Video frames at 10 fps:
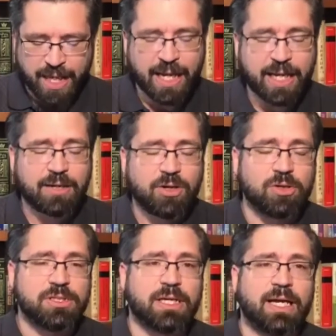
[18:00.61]
I
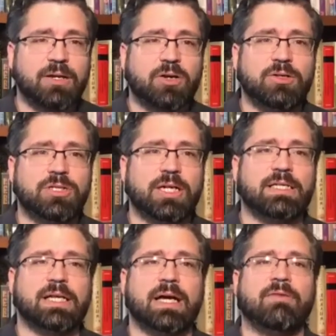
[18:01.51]
encourage you guys,
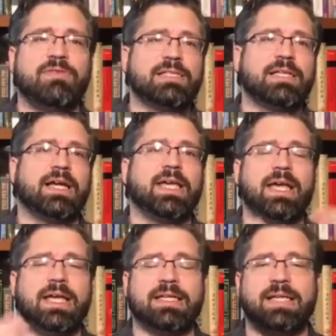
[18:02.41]
obviously I can't
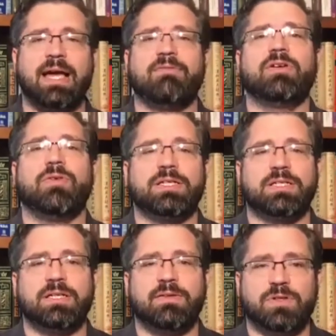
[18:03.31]
get to every
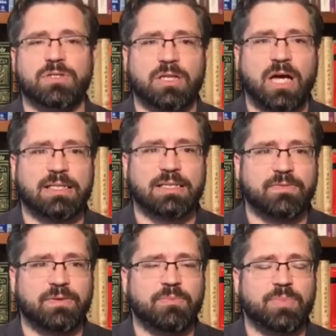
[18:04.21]
question if there's lots of
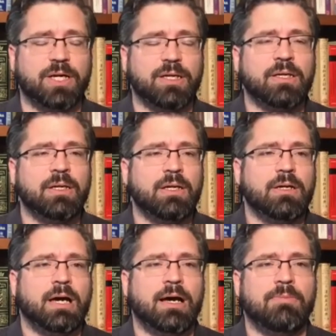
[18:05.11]
them,
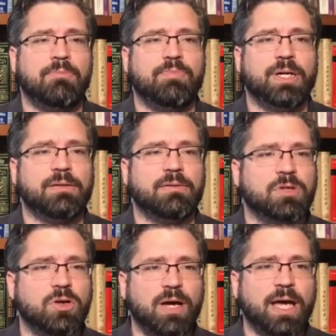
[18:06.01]
but
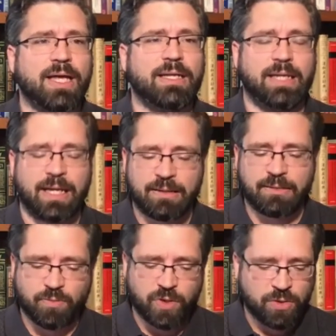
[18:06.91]
go ahead. And
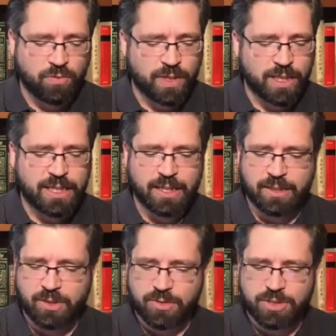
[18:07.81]
when you're reading and
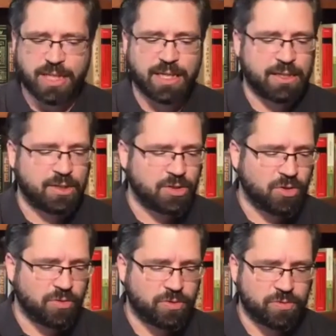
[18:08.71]
you're studying, you're
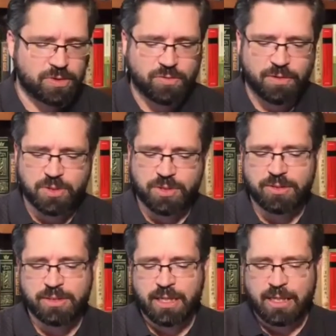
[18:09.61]
going through the
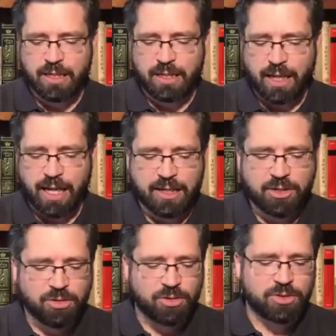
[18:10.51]
scriptures, I
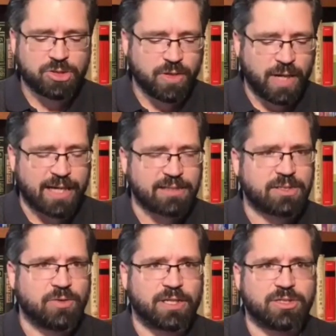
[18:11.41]
encourage you, ask
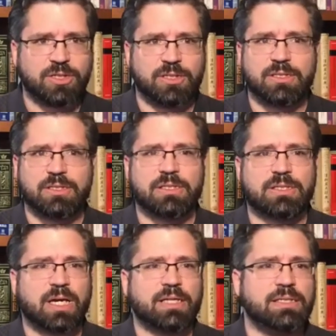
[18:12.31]
questions,
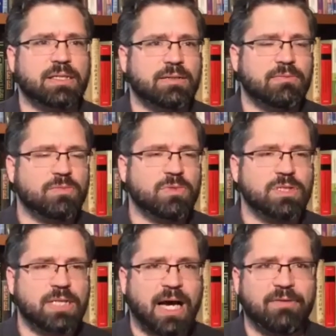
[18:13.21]
discuss it,
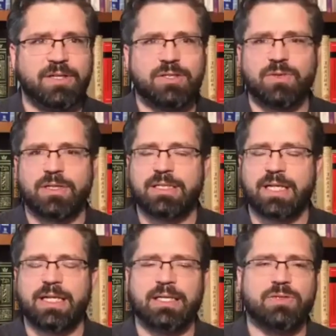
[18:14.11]
dive into it,
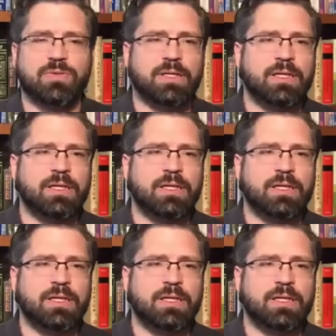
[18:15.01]
dig into it,